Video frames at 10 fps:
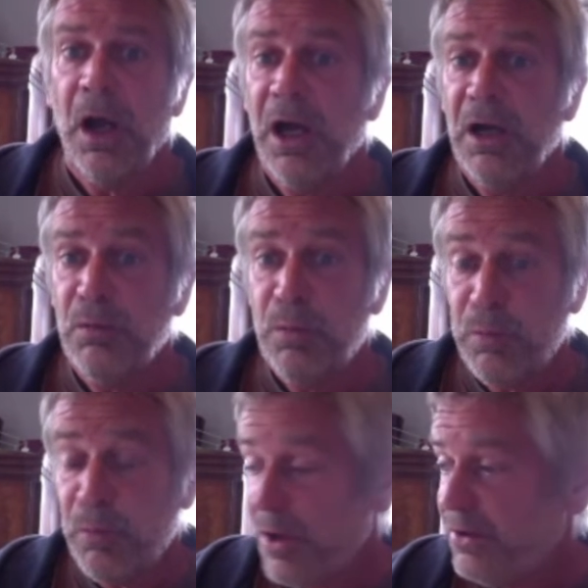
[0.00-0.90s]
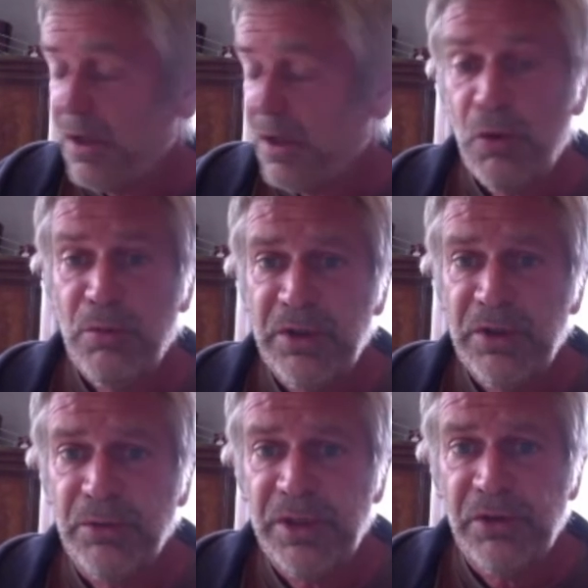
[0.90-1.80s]
One hormone
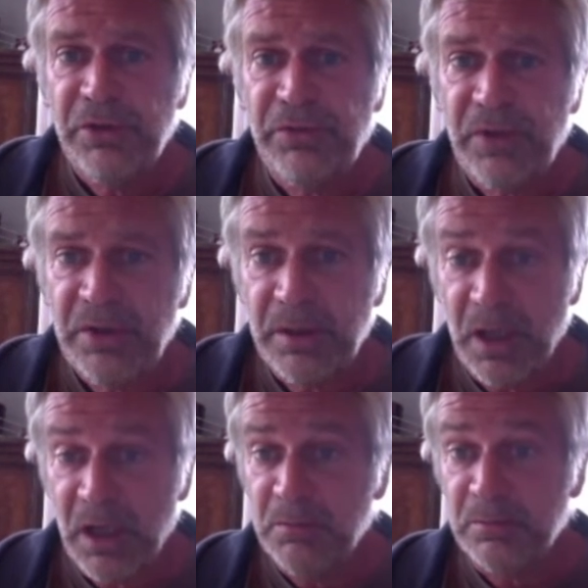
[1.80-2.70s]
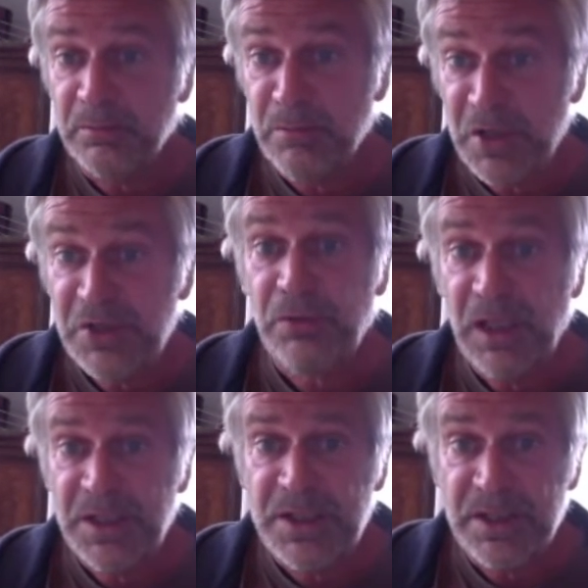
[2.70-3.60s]
that we know is very much
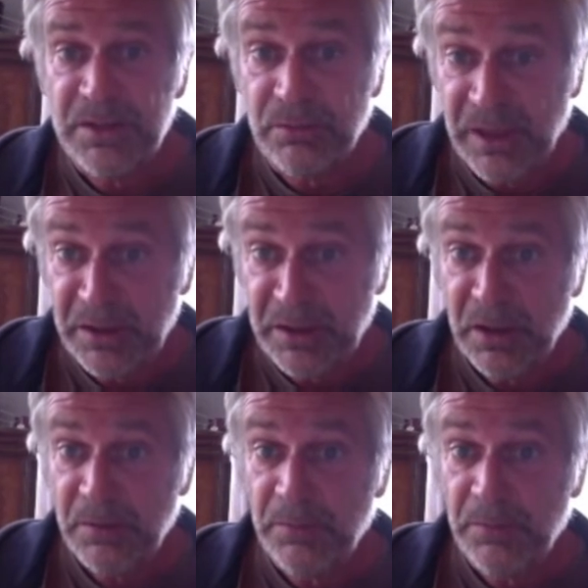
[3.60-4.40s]
related in